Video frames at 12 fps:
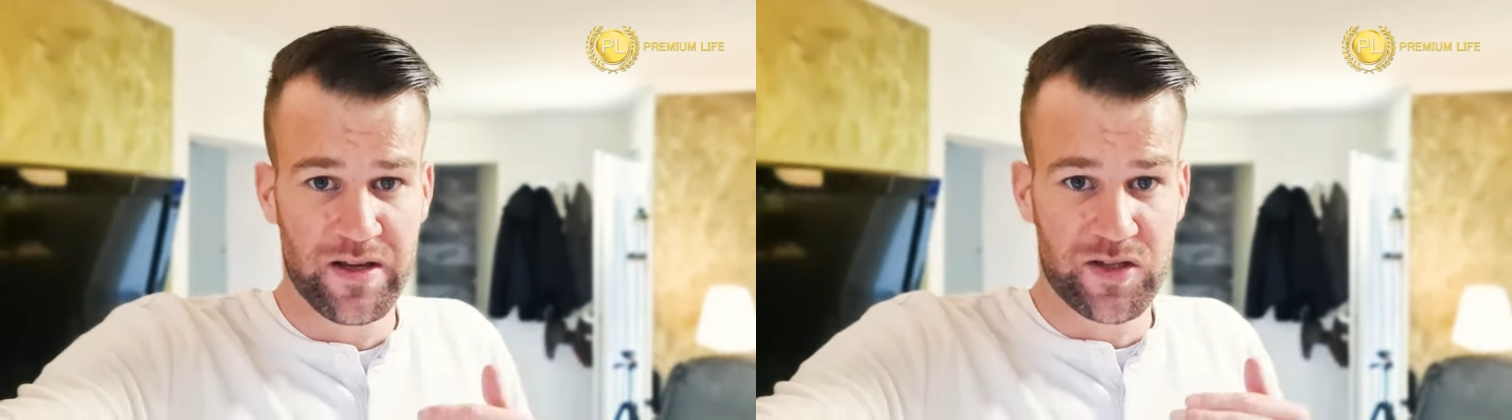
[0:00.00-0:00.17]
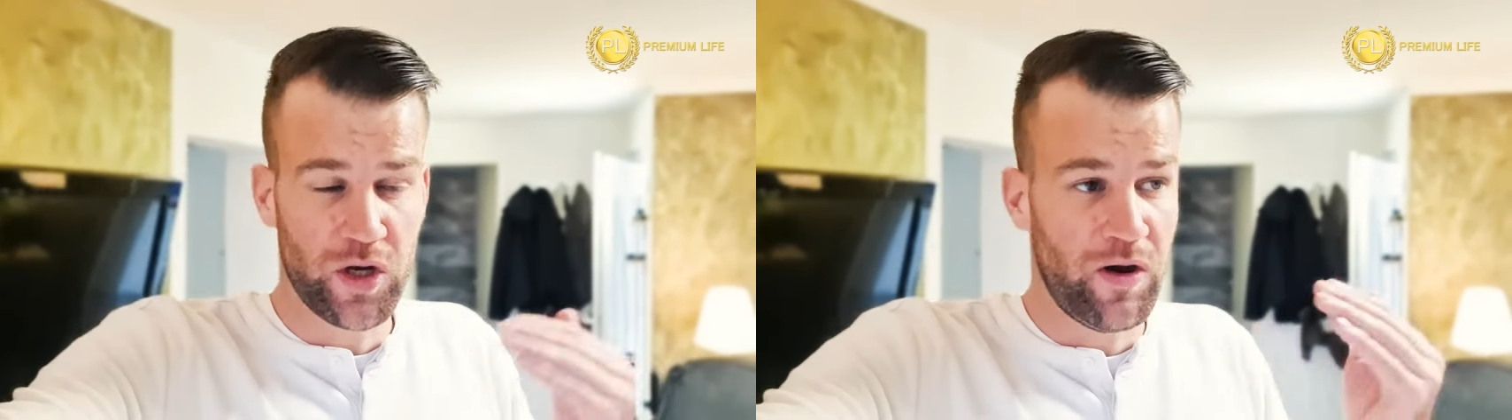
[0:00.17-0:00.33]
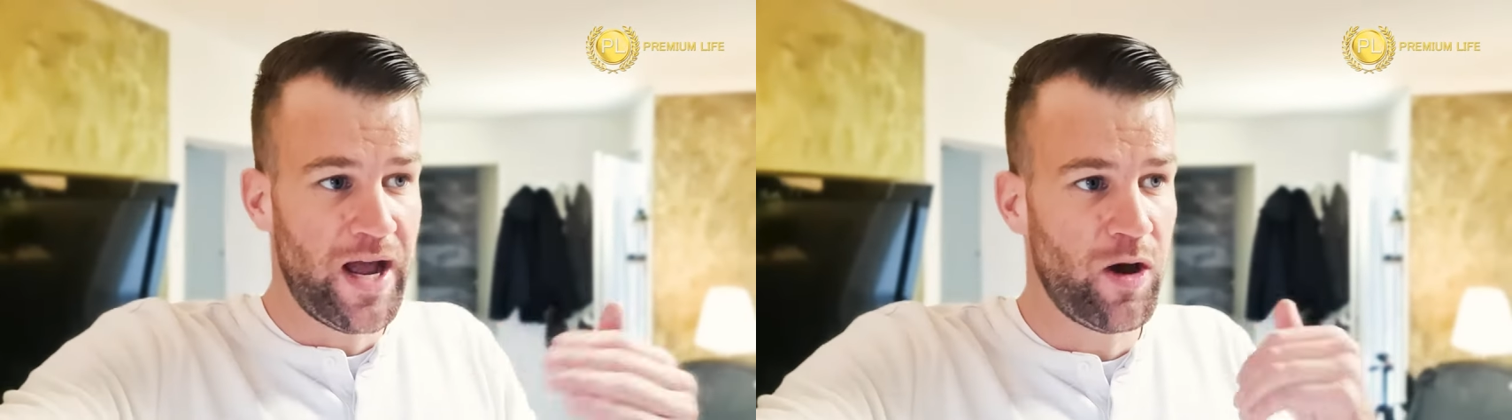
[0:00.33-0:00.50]

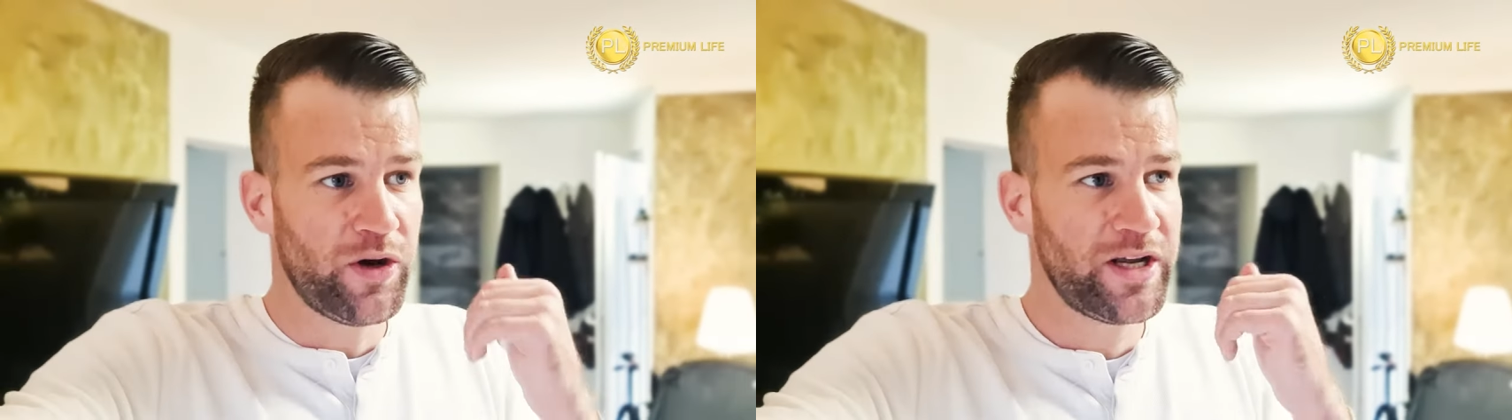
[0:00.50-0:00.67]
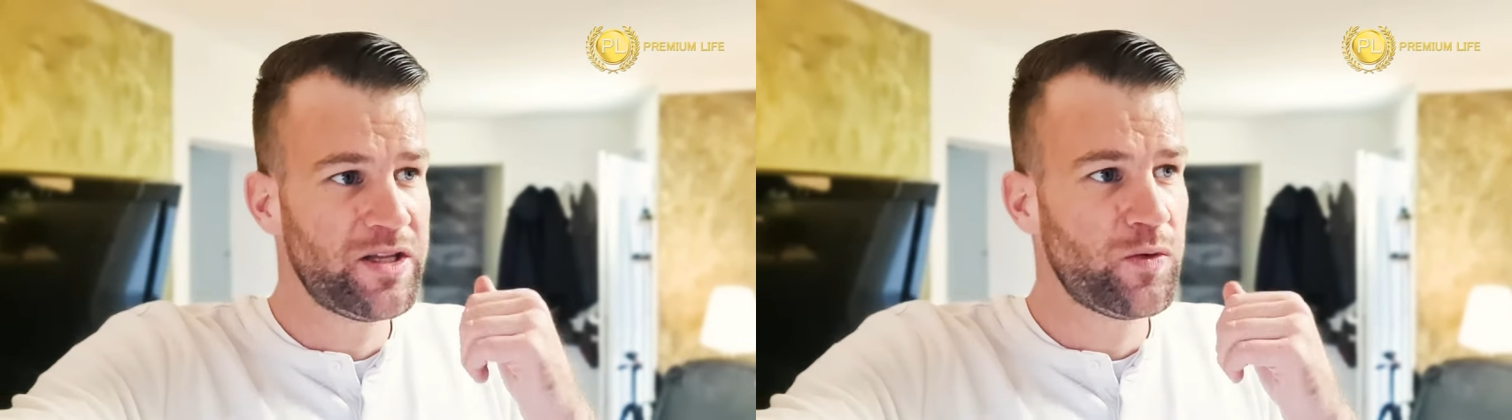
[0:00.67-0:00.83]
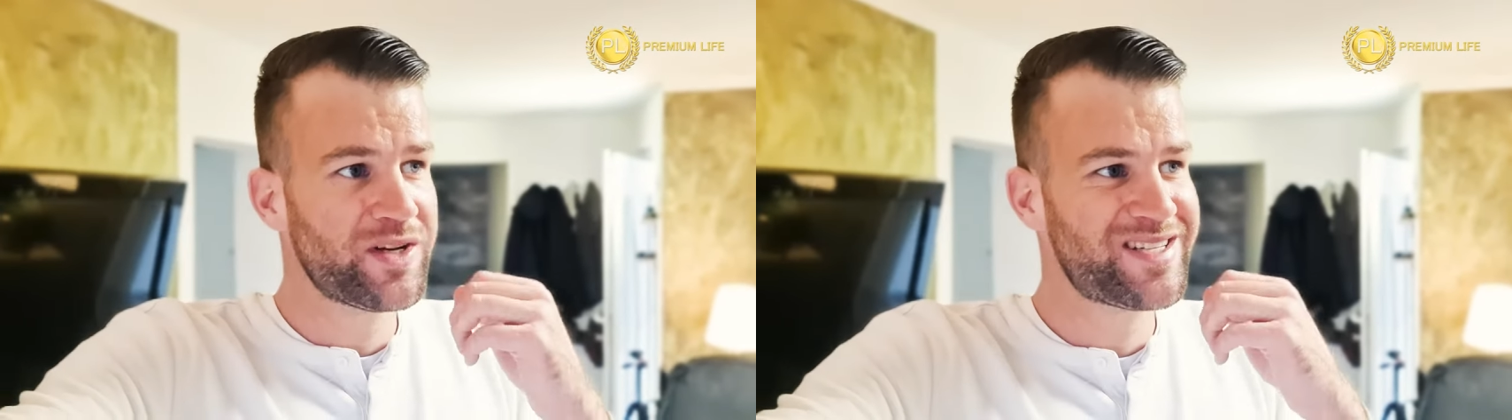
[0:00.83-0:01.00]
So I
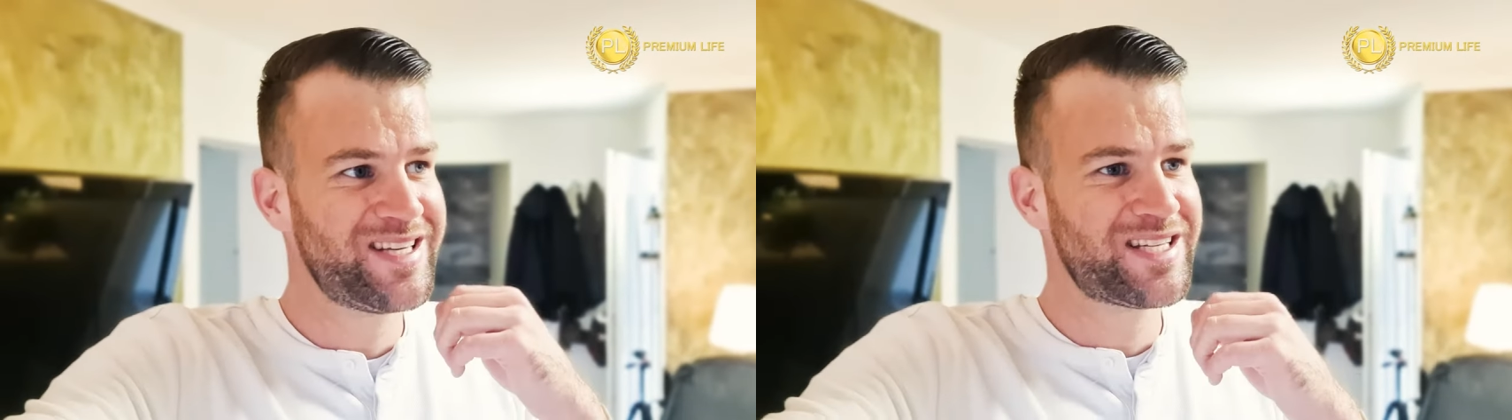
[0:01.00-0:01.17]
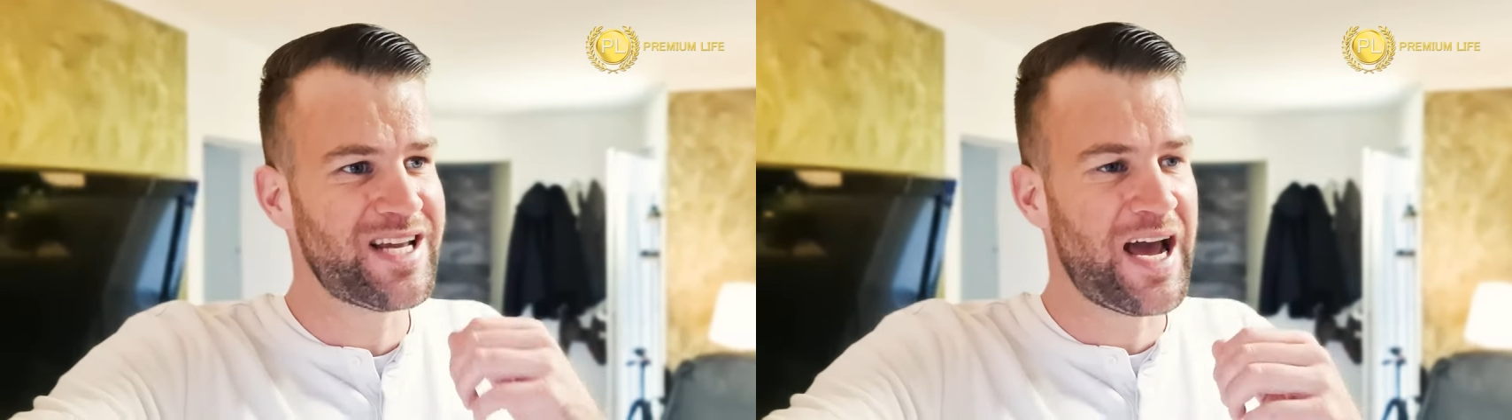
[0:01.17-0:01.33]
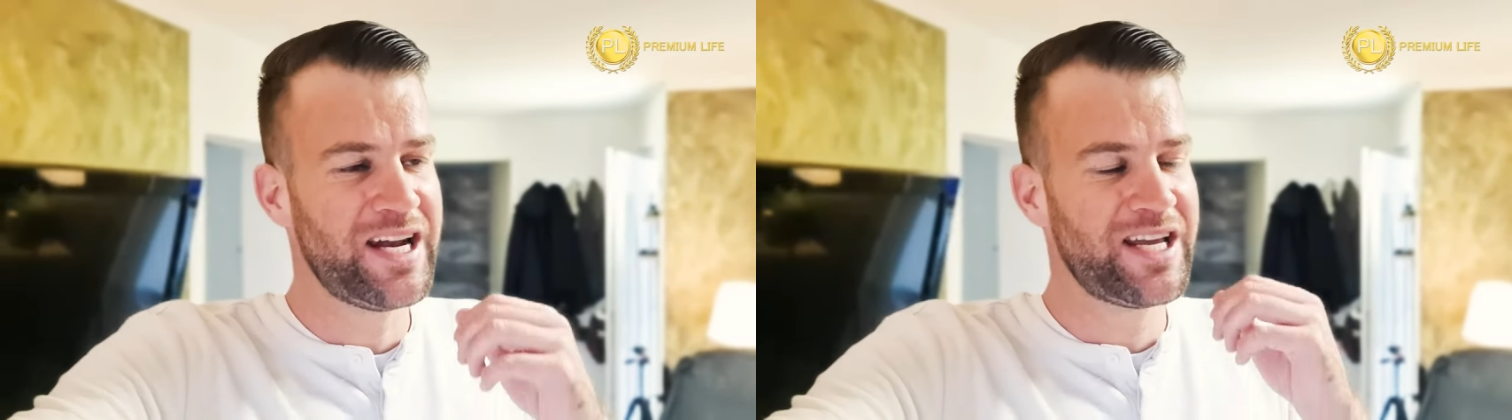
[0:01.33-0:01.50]
already was
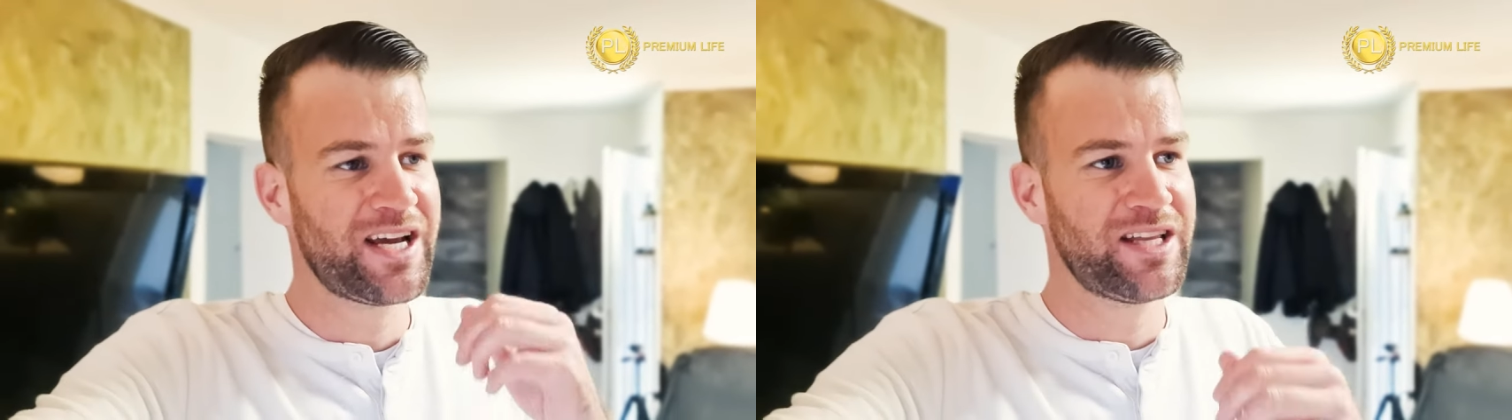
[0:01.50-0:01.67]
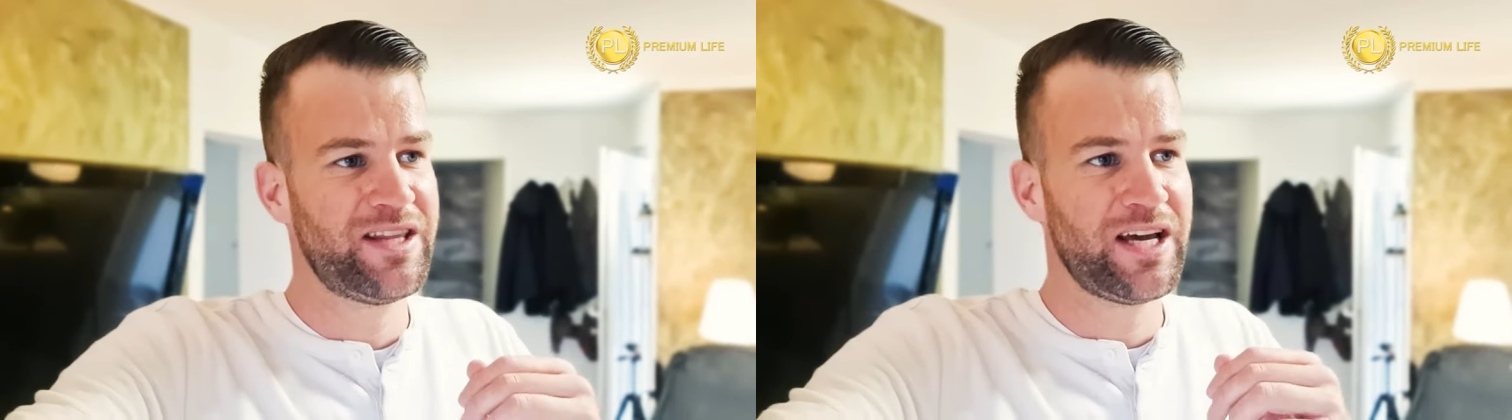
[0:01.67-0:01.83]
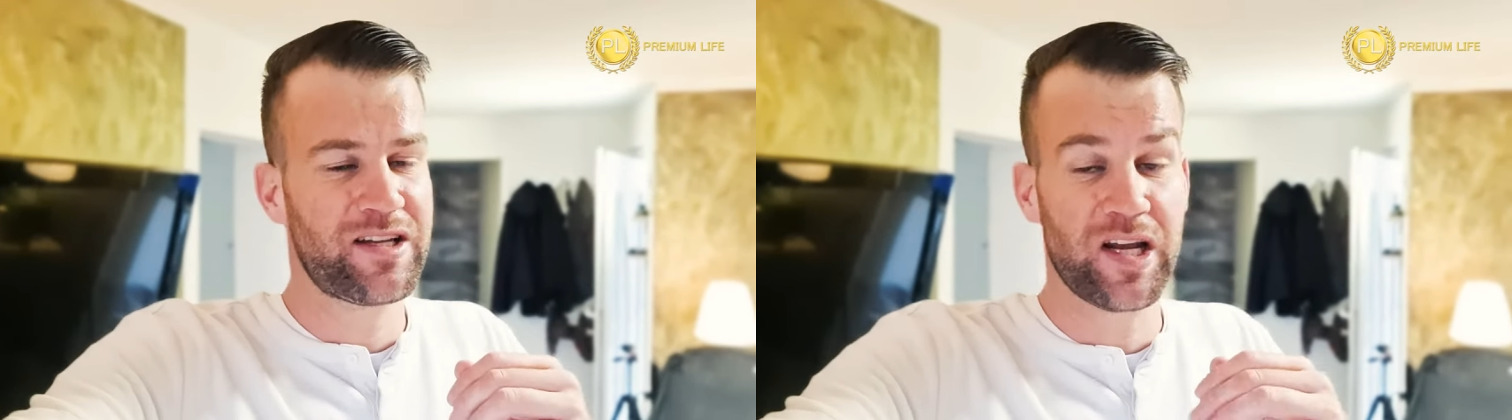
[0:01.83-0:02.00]
deciding at
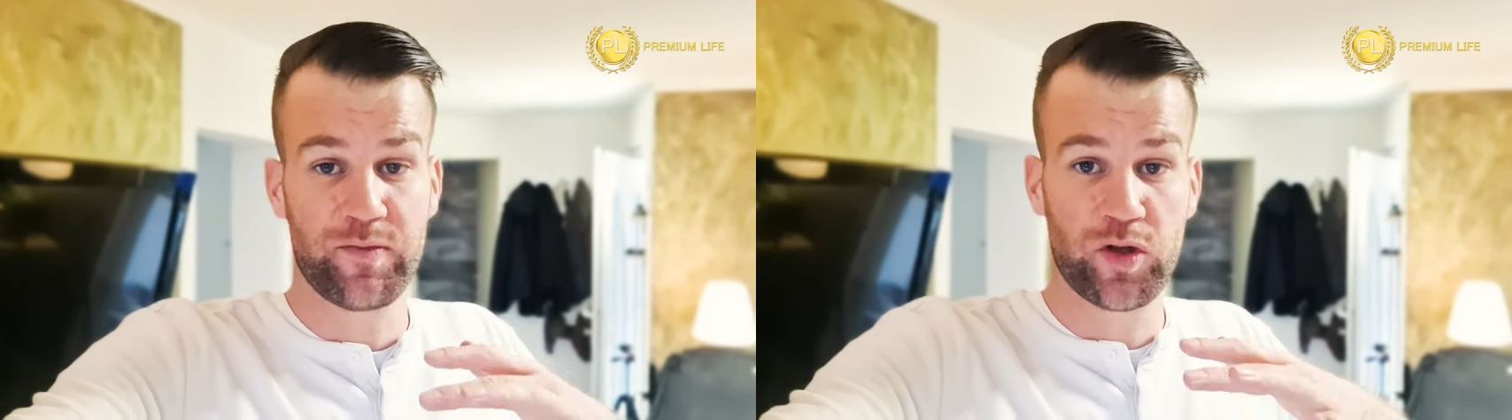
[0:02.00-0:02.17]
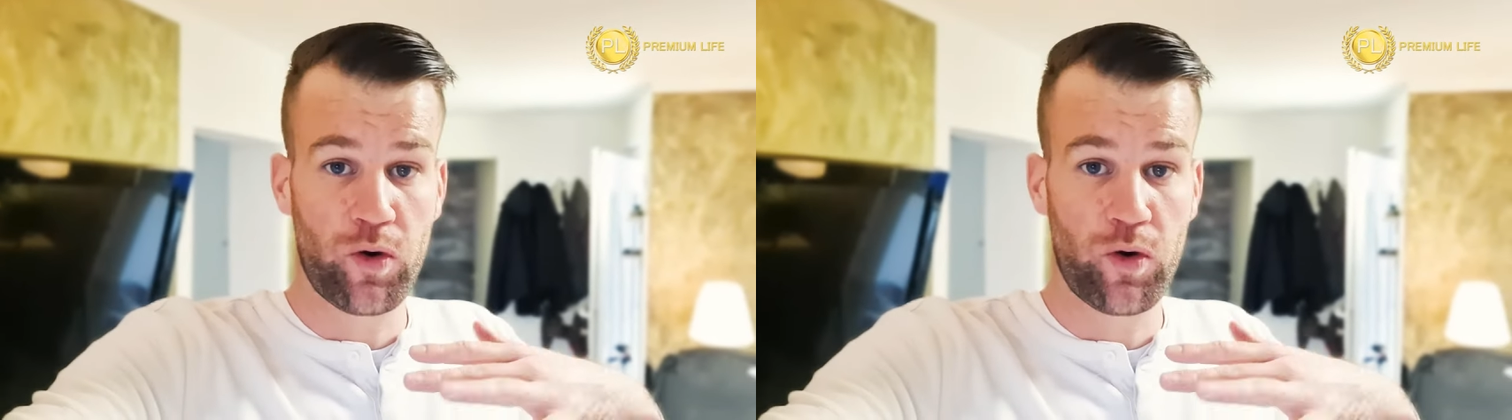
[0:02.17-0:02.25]
that time to